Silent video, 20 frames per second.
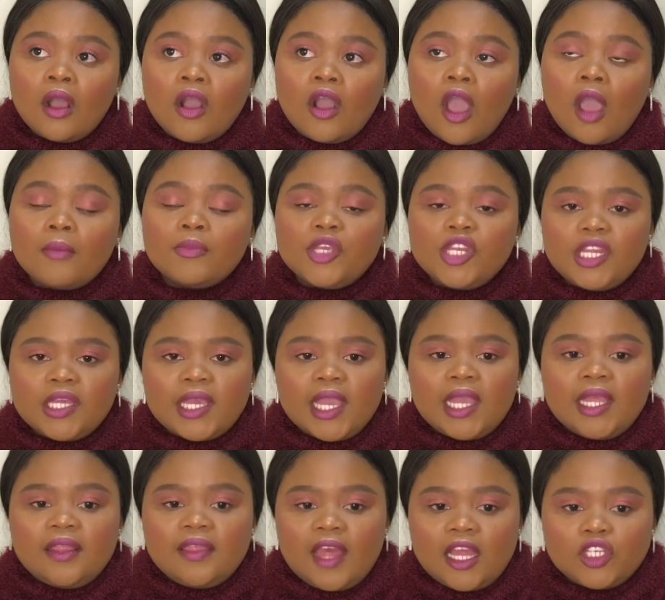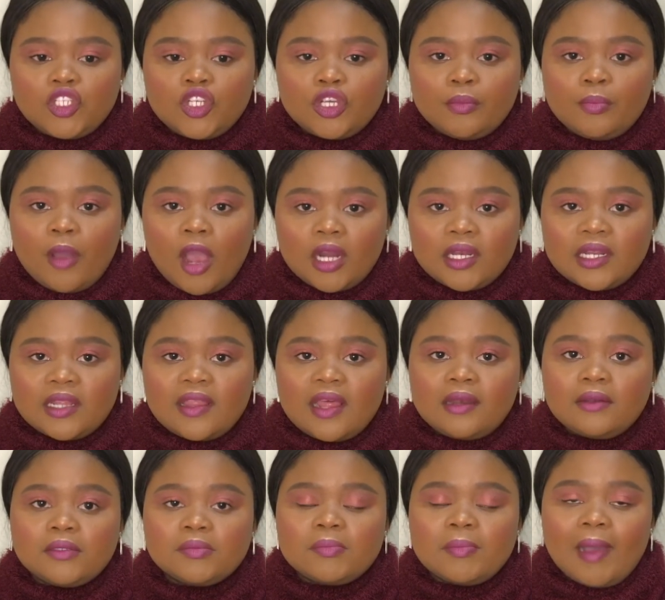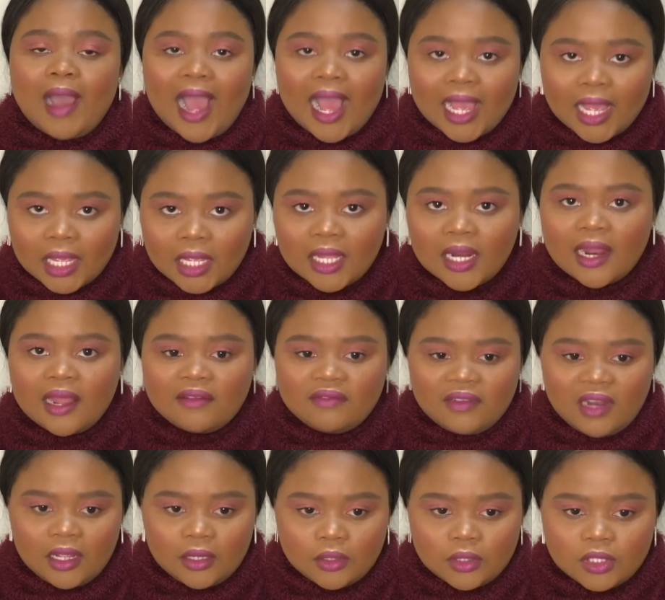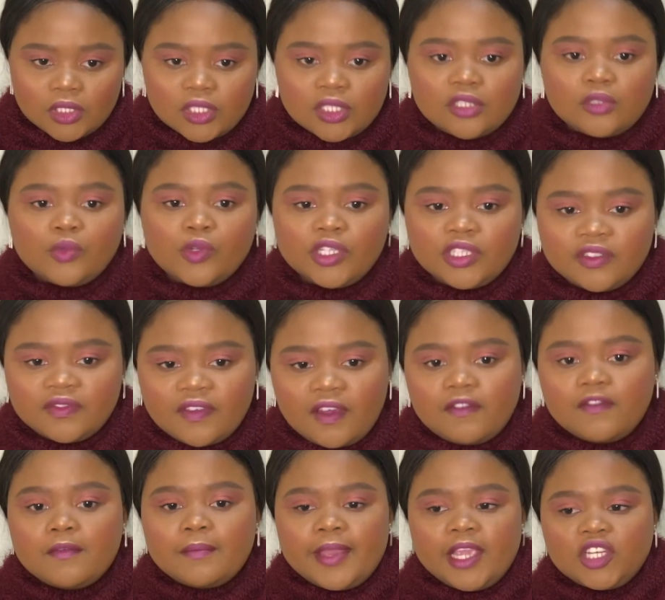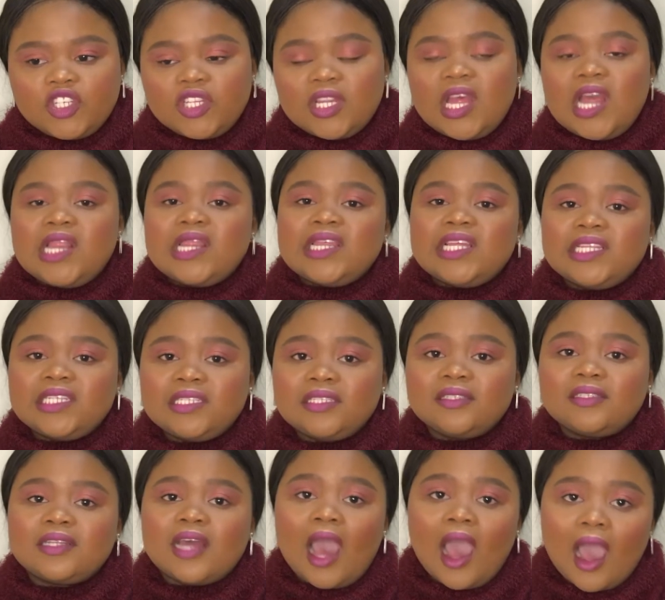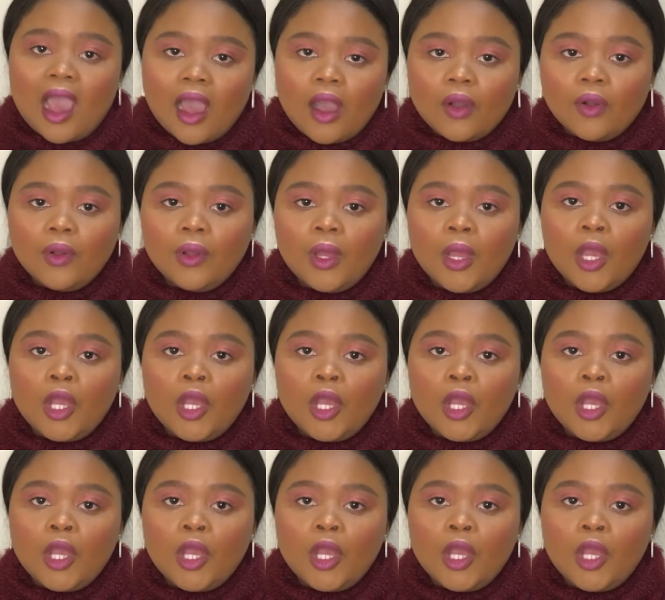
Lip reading: communicate that to your partner, that my love language is words of affirmation, and this is how